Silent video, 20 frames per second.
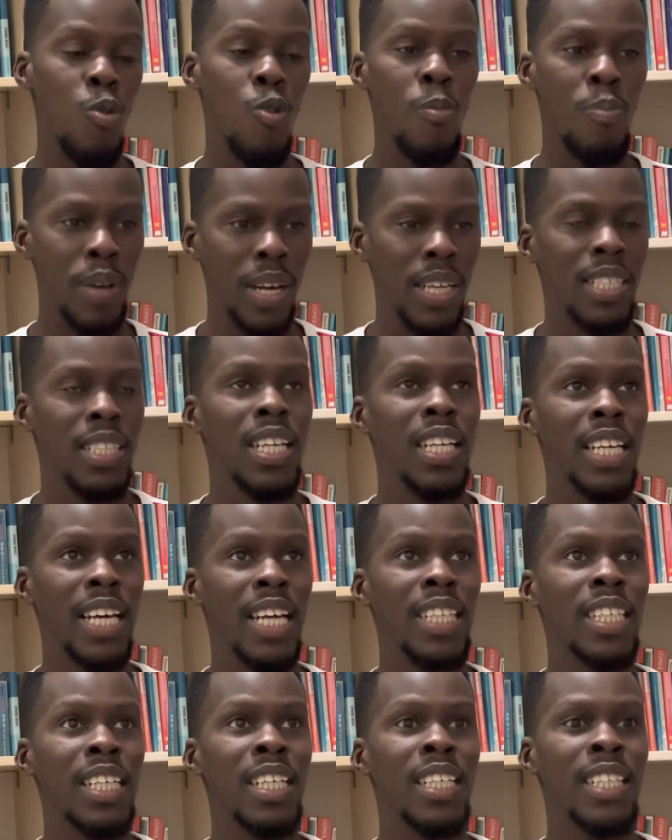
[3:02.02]
Personally, I
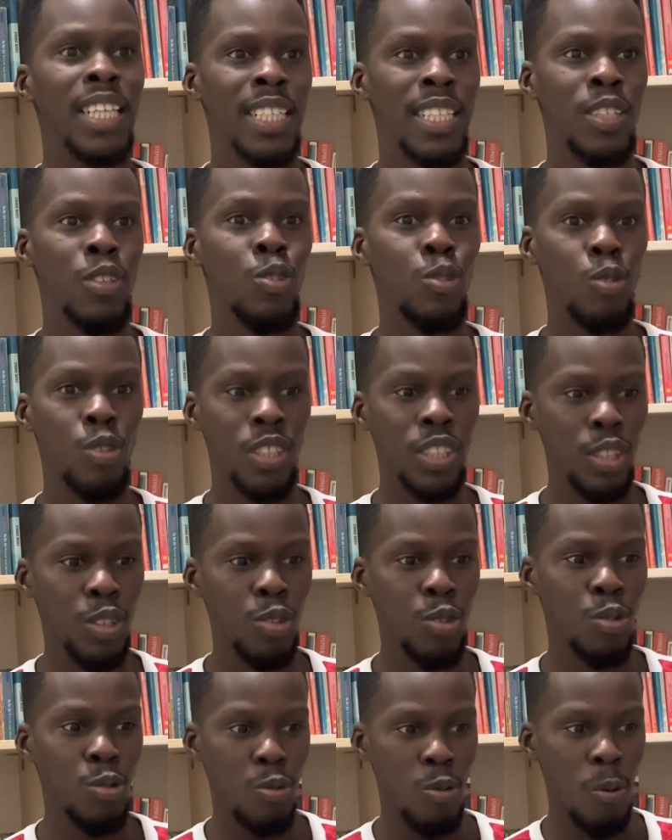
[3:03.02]
take it as a
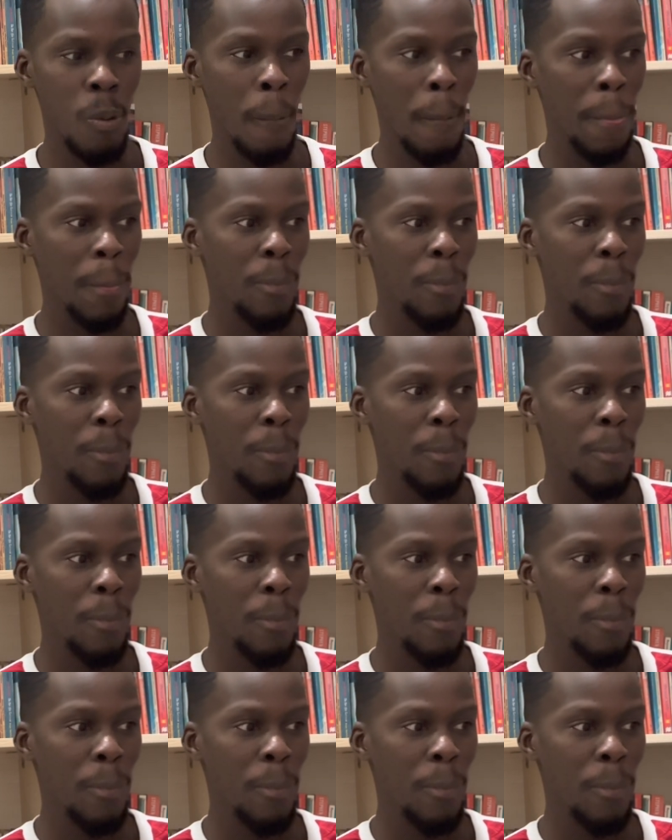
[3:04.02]
Jorginho goal.